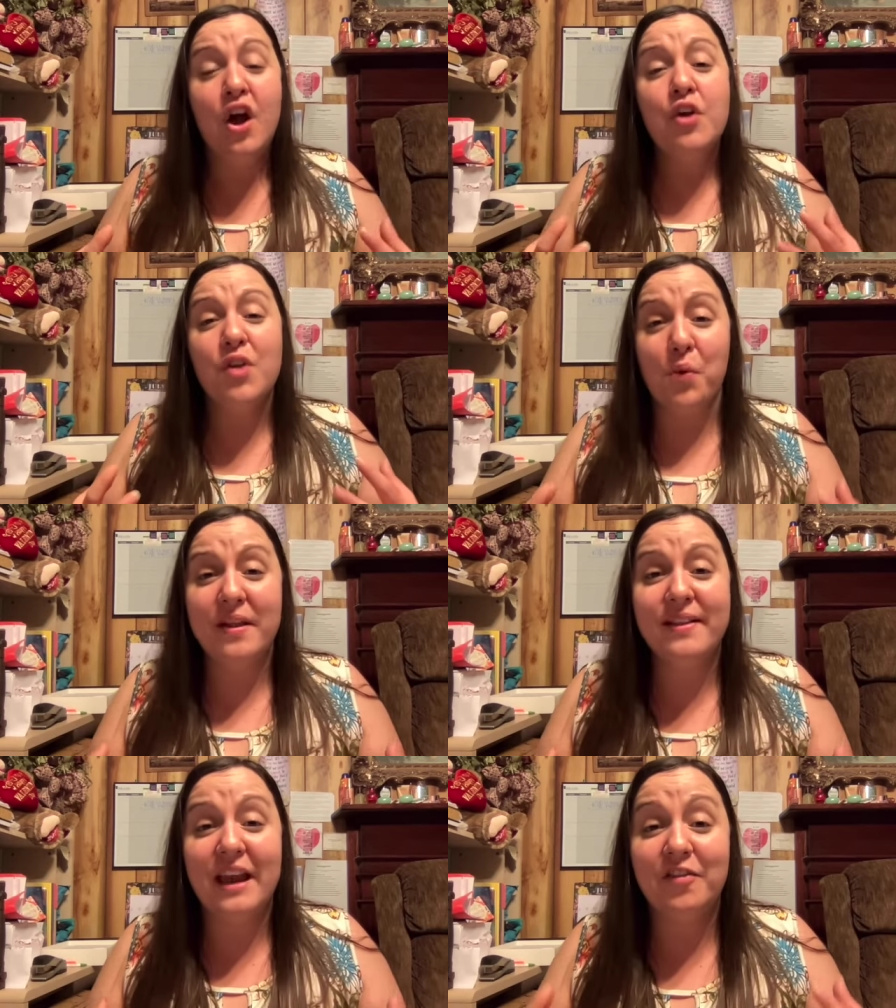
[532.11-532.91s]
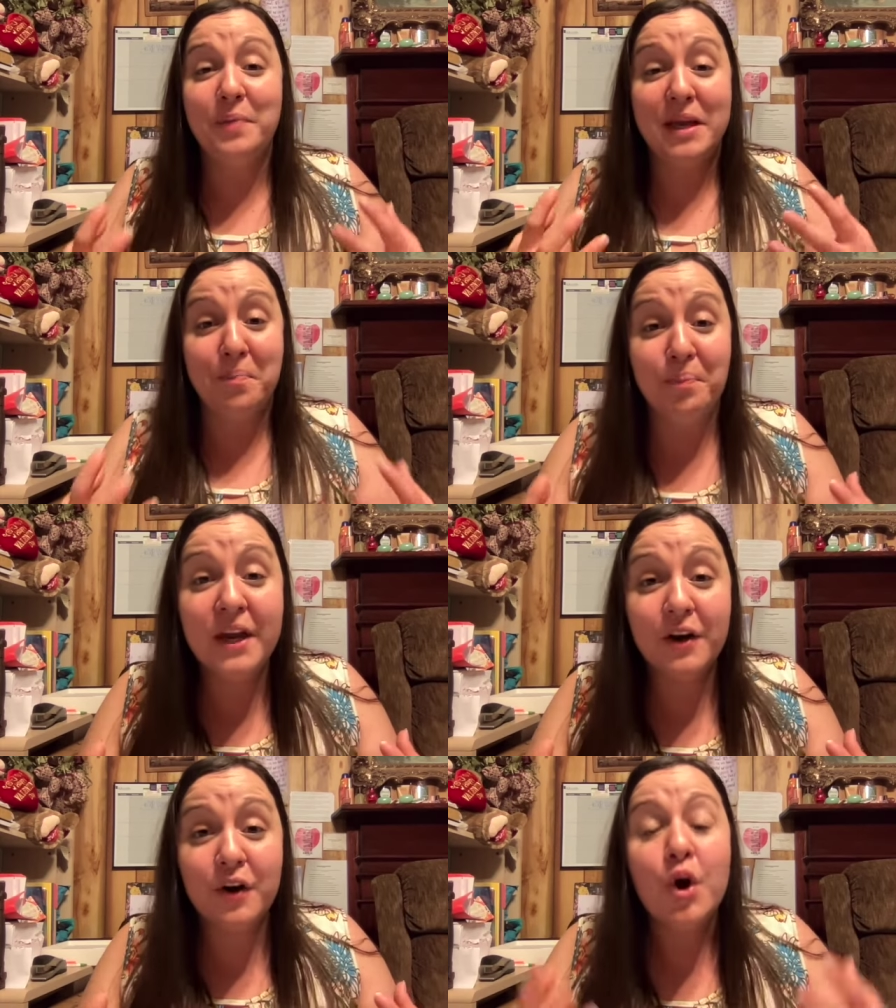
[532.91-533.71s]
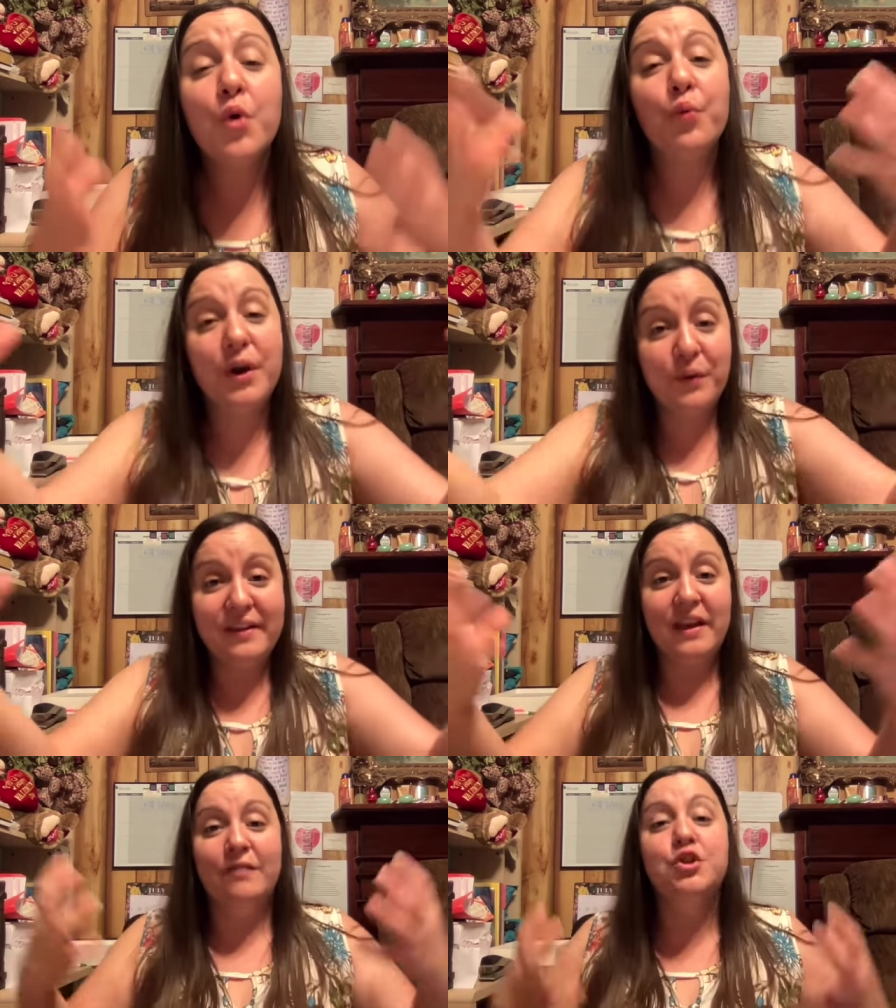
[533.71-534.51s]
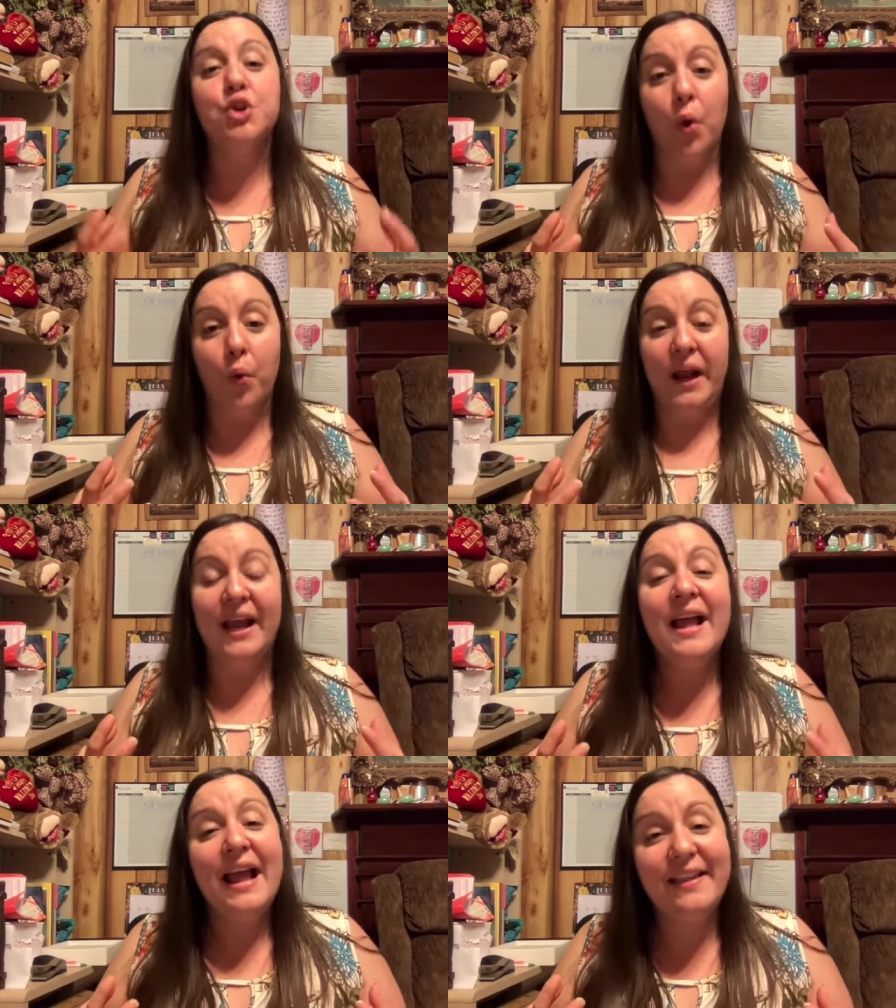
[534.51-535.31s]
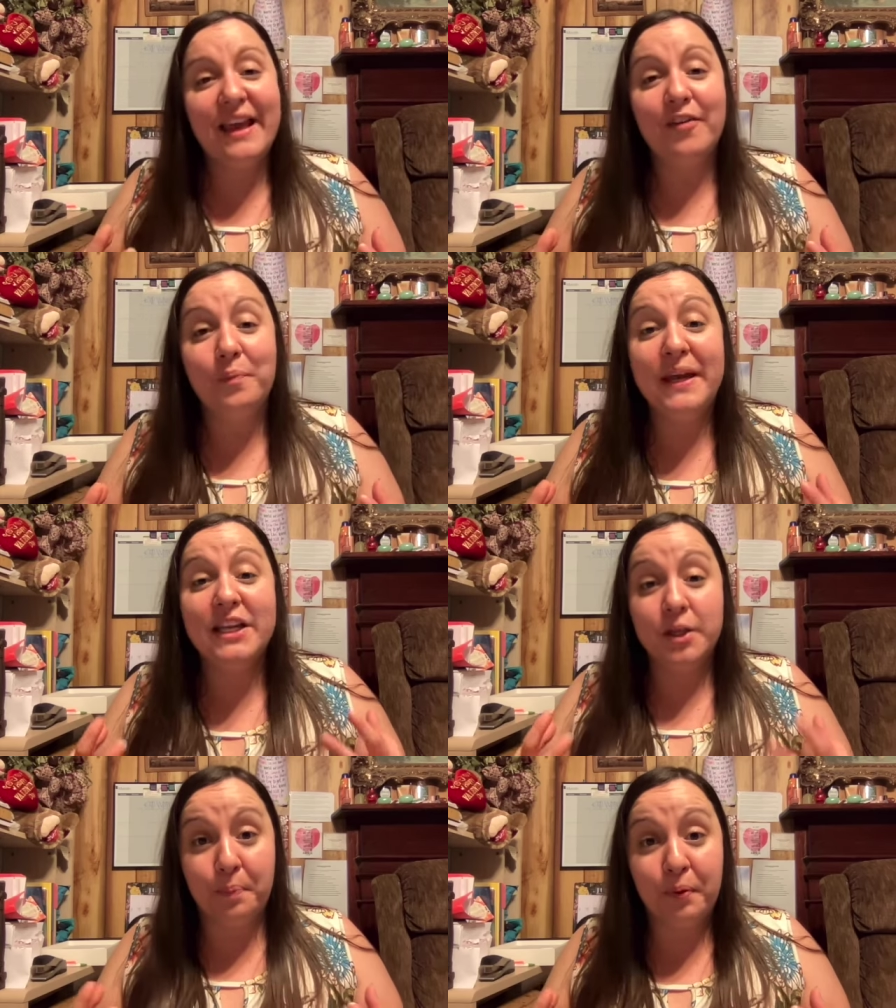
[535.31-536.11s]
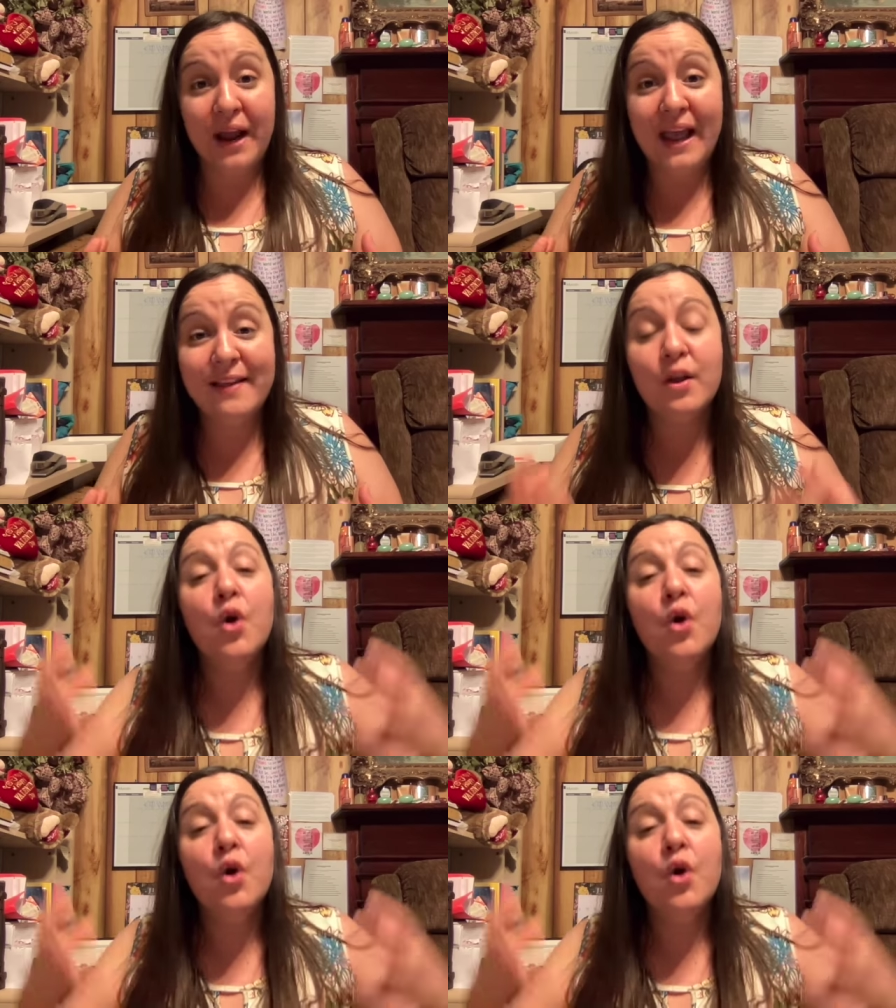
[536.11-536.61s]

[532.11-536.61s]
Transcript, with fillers: So instead of being bitter, we receive joy. Instead of being depressed,